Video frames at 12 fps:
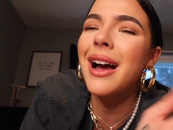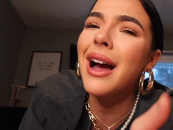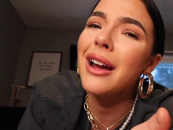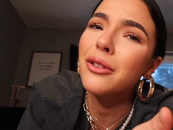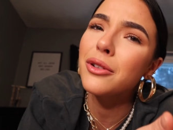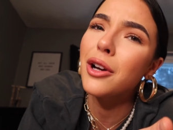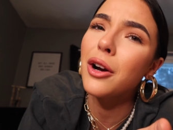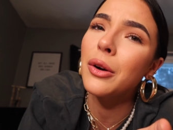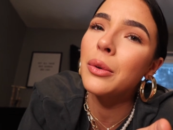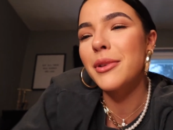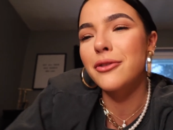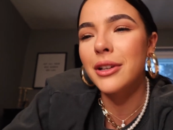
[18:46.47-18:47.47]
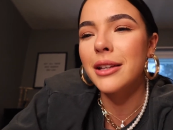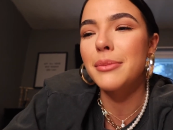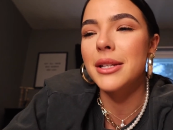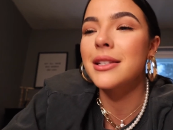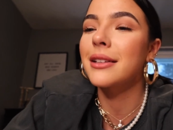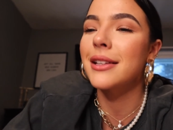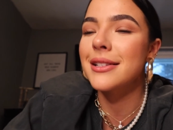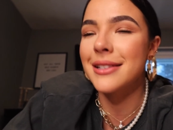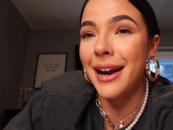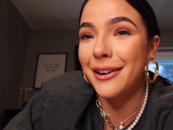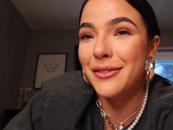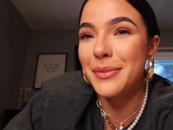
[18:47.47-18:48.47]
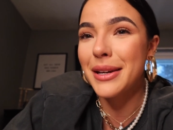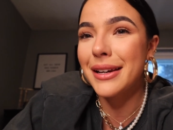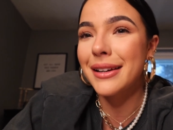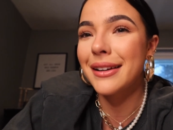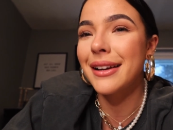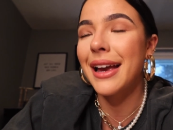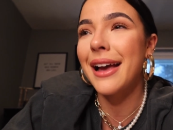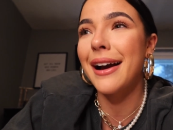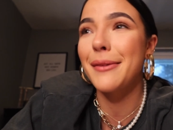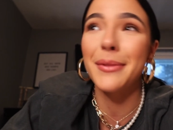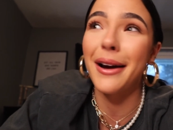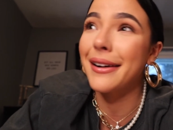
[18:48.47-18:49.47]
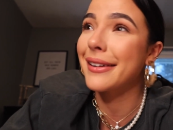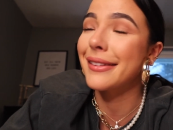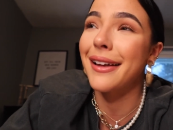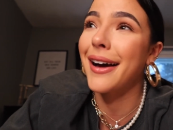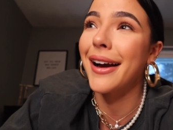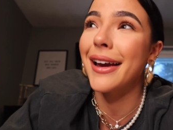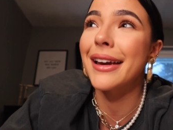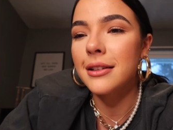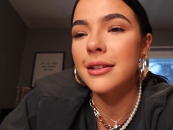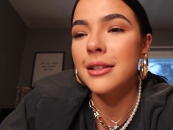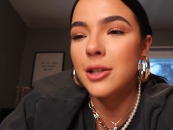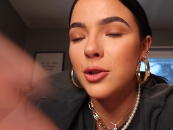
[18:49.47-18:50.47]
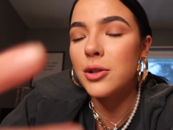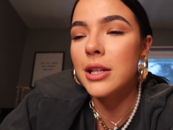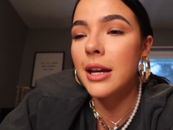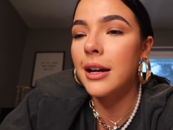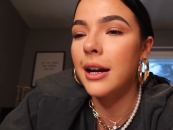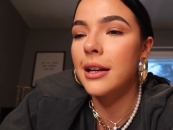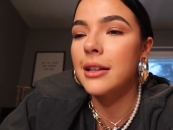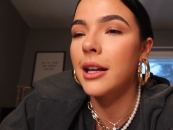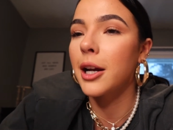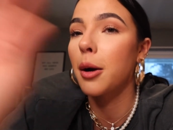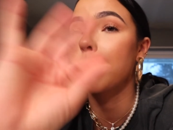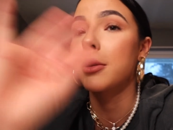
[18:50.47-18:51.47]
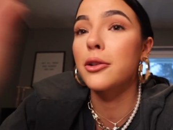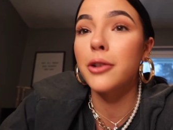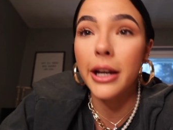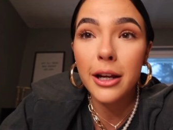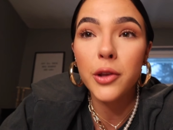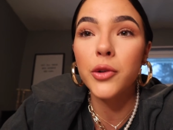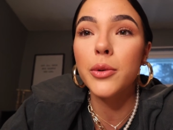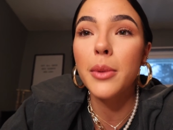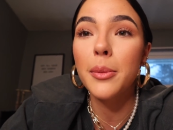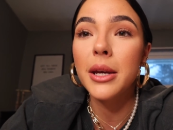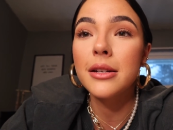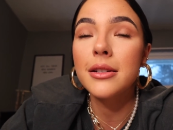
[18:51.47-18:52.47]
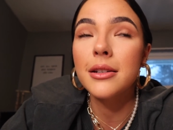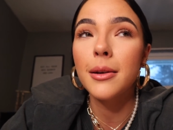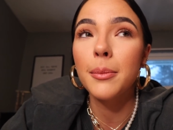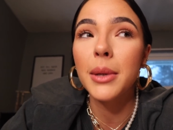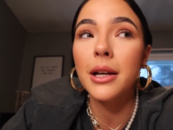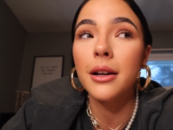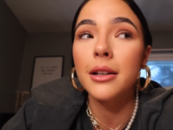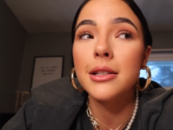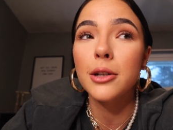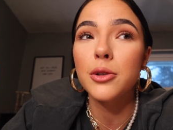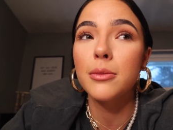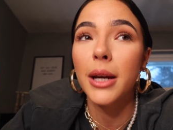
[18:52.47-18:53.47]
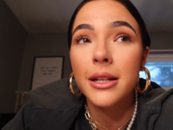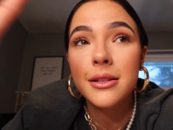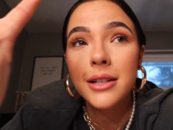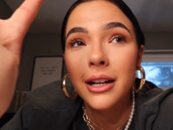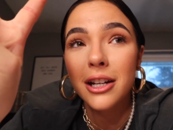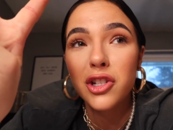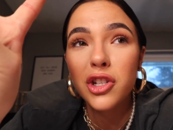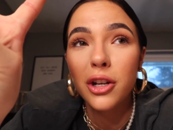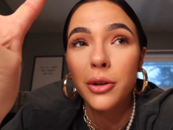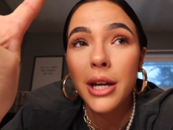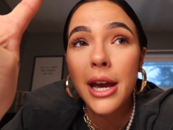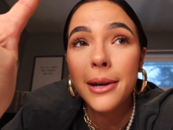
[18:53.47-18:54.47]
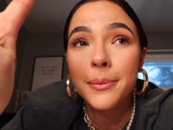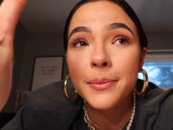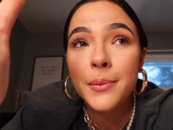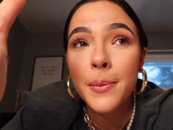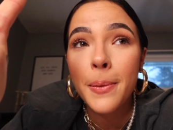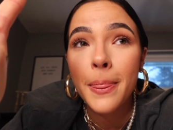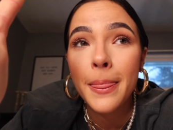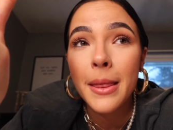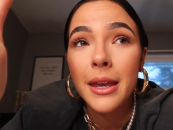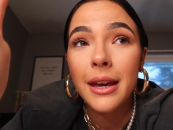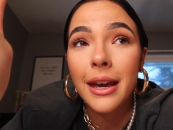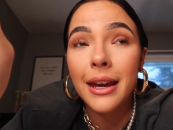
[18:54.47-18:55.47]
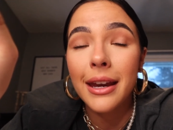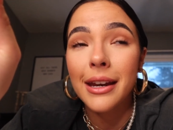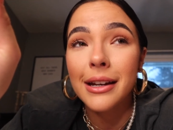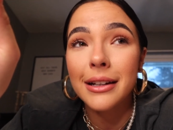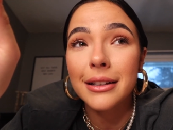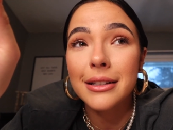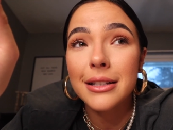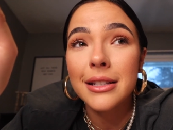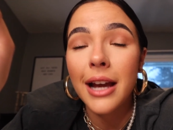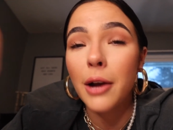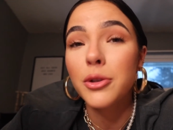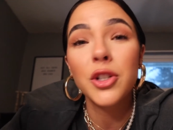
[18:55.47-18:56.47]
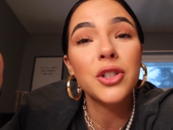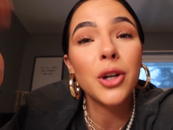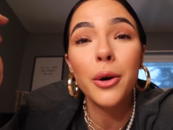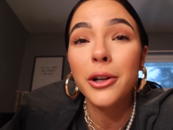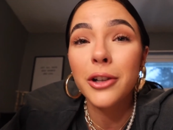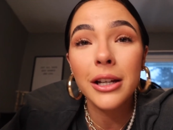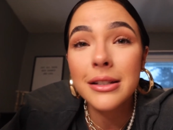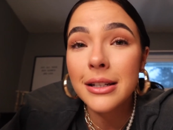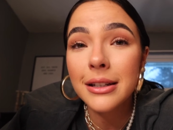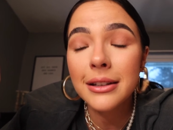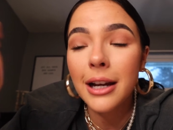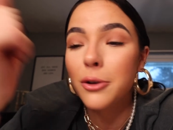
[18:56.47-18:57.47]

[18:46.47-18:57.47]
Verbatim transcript: I don't know. I've been really missing this side of me. I'm not gonna lie. Tuesday, I had like a breakthrough moment because it was my second snow day and I was just going crazy.